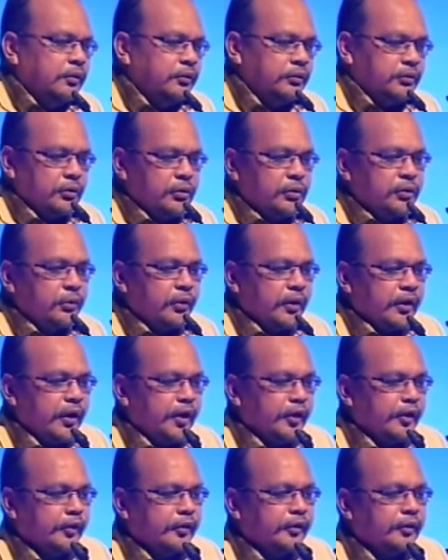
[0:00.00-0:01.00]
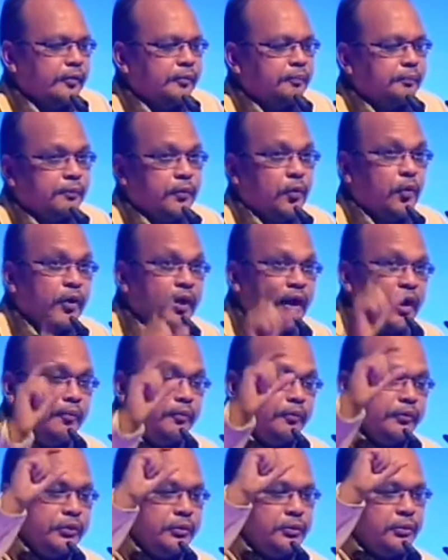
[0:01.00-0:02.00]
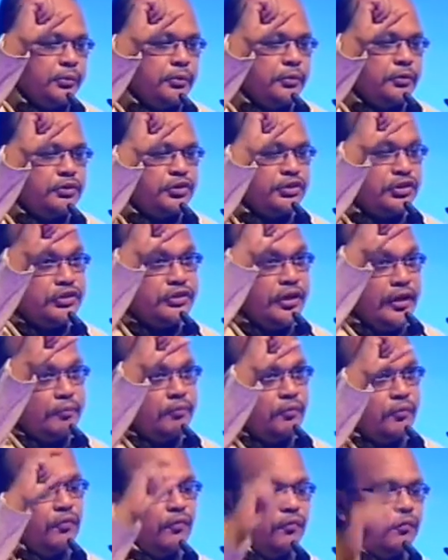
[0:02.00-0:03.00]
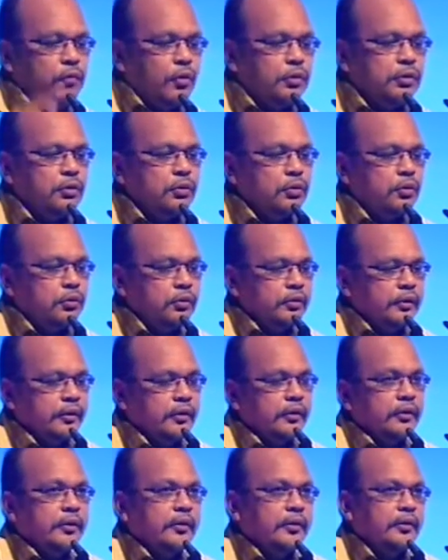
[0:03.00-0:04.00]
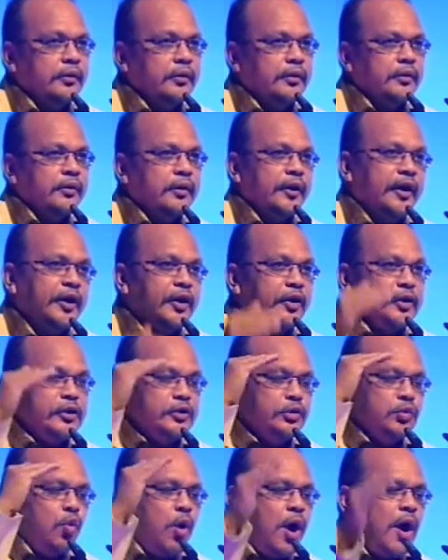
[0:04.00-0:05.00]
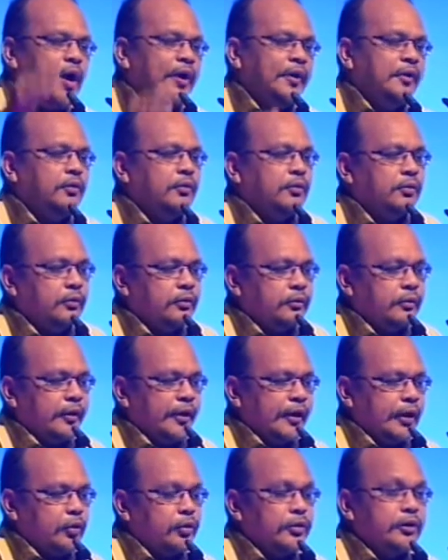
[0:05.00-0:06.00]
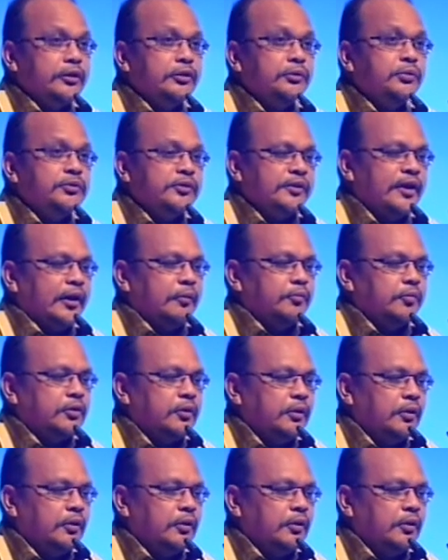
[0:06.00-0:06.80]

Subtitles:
So you can program to snap photos according to height or according to time.